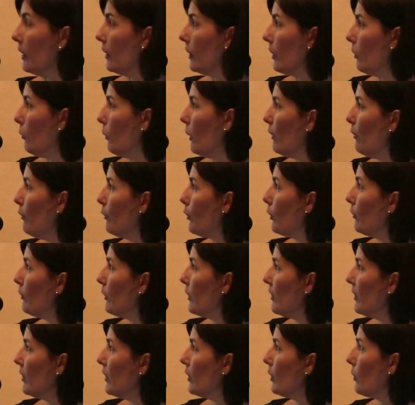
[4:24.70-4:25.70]
wavefront
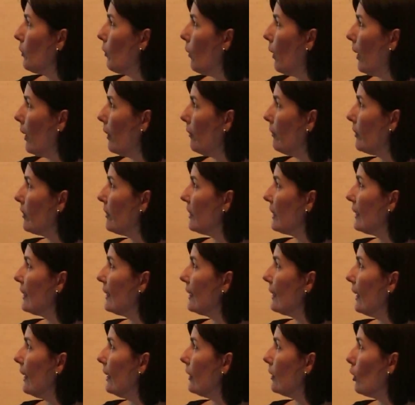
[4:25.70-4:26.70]
is described as a
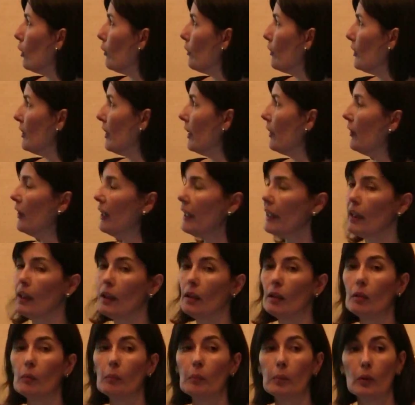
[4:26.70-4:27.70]
set of
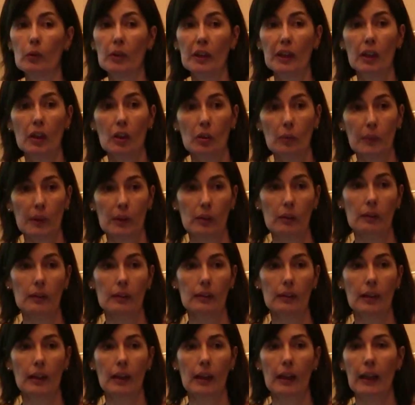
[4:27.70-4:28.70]
Zernike
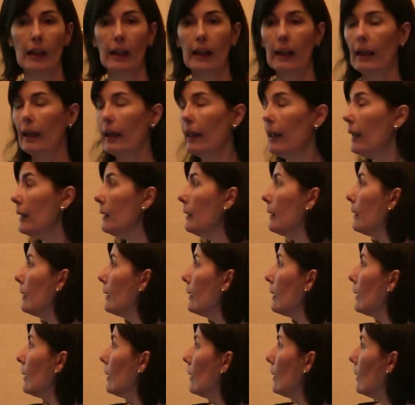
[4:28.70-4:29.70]
polynomials, and
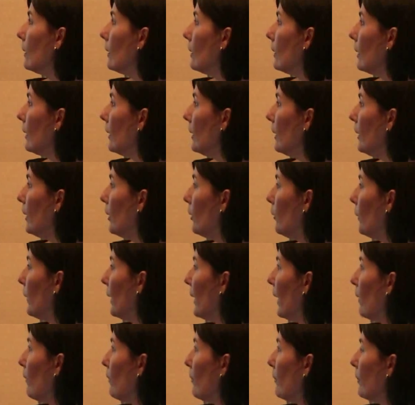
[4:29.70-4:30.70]
here we
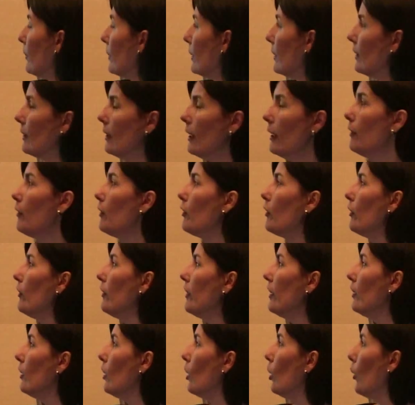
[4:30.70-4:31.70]
have
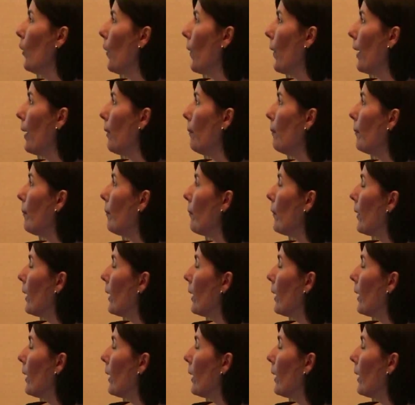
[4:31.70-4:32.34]
several of them.